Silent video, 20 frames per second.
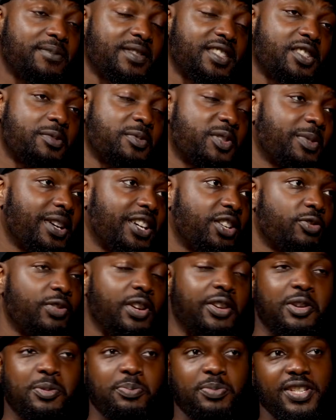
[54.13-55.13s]
In terms of my
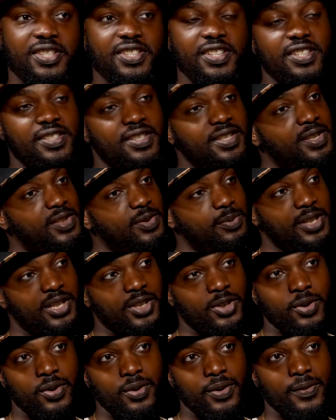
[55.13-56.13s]
career and business, things have
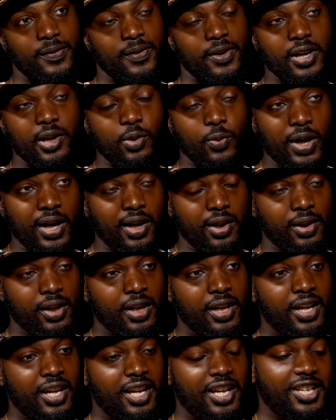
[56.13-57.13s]
been going very well
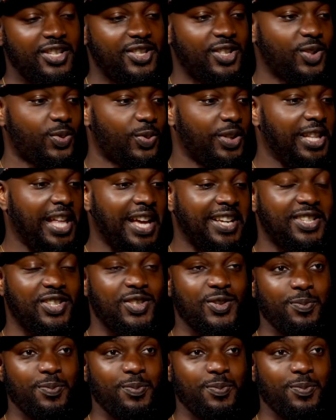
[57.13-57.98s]
since we last